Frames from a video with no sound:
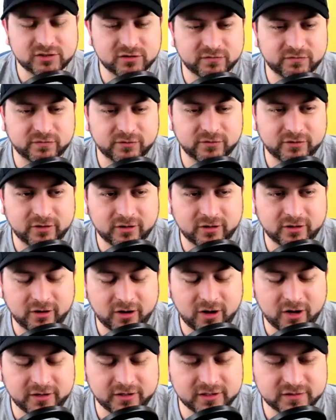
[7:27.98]
for our
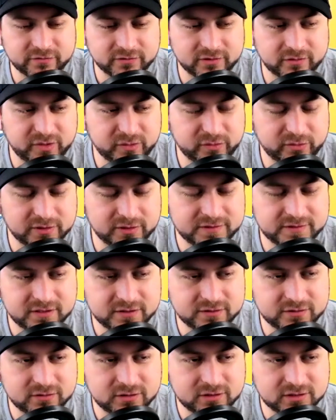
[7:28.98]
audience, for the people
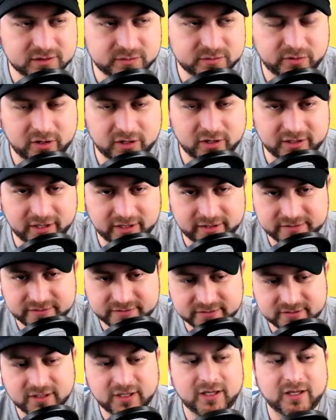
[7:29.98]
listening to this
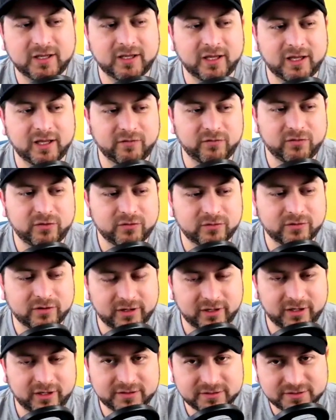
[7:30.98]
podcast, if you are
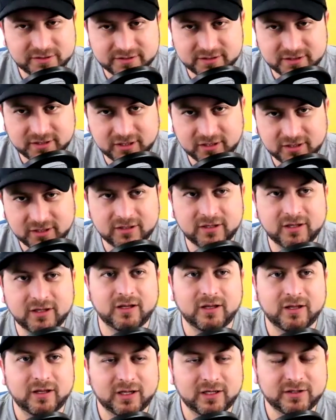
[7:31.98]
interested
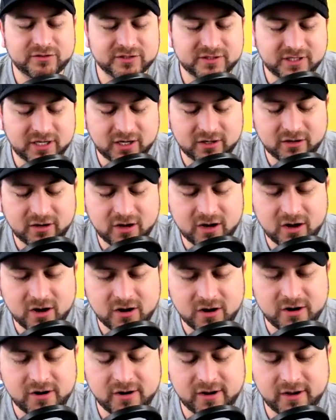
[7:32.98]

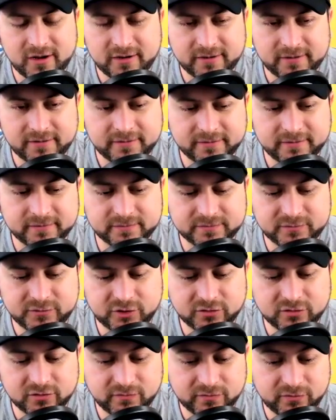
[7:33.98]
on,
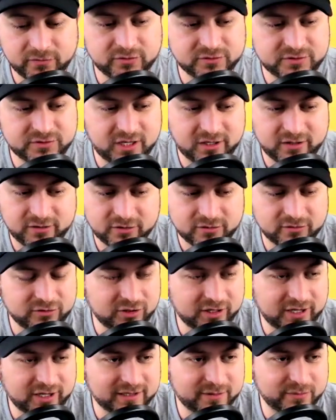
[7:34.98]
you say,
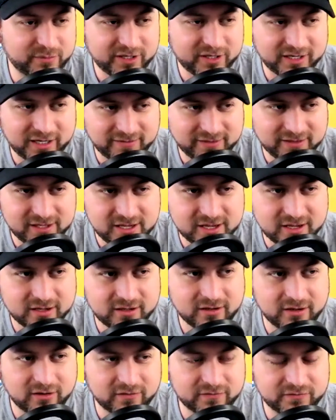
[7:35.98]
you had the big idea
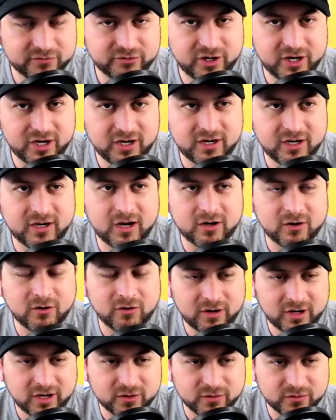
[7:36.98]
of creating an
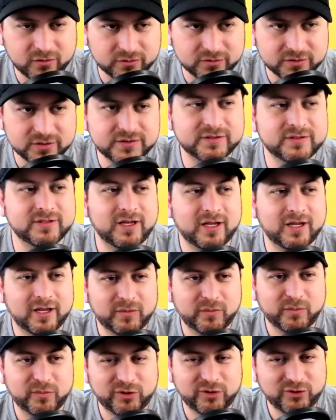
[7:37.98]
online course,
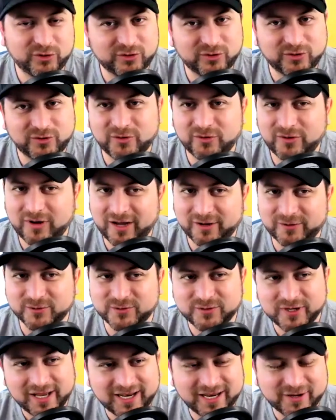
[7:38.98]
but you don't know how to
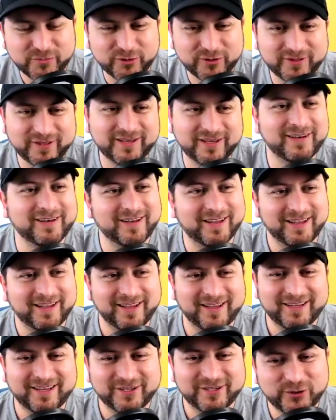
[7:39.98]
sell it. But then
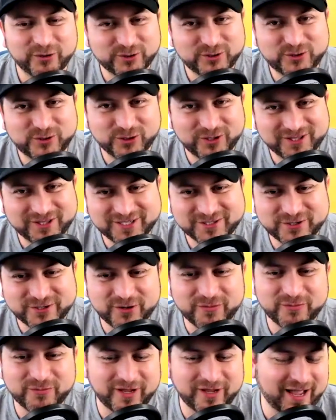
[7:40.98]
go join this
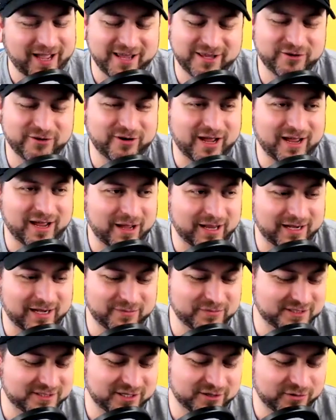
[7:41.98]
group.
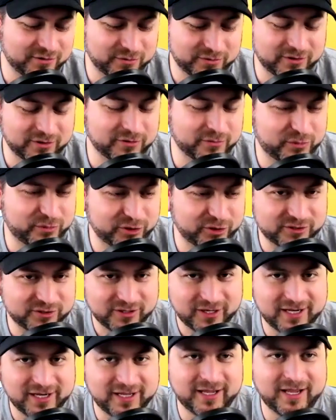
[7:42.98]
Let me tell you,
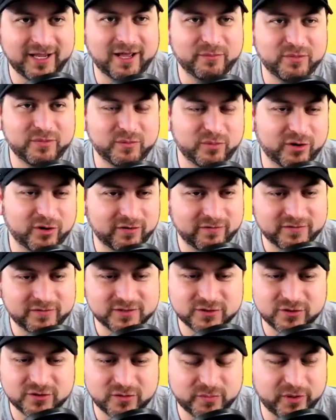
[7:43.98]
personally, I've been part of this
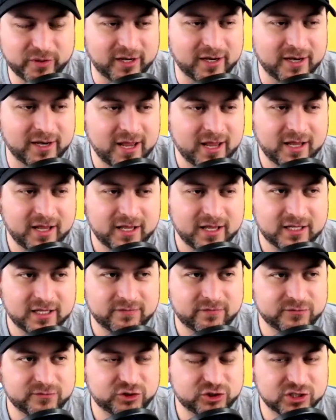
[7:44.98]
group, and
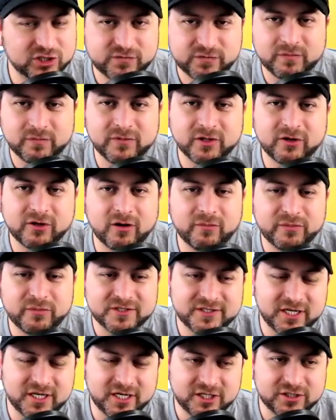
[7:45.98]
just from the
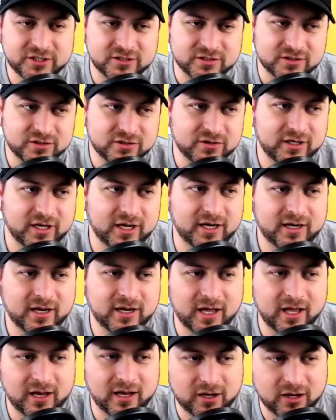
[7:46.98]
conversations, you get
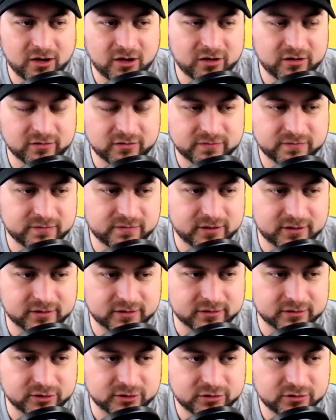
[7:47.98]
a lot of
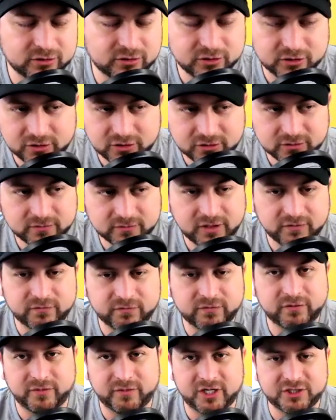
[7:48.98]
good
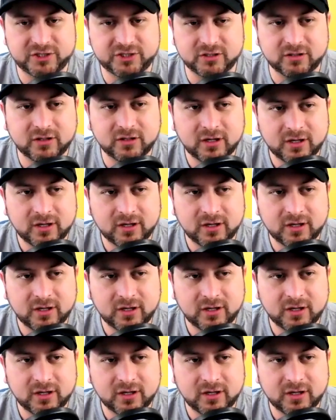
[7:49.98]
information.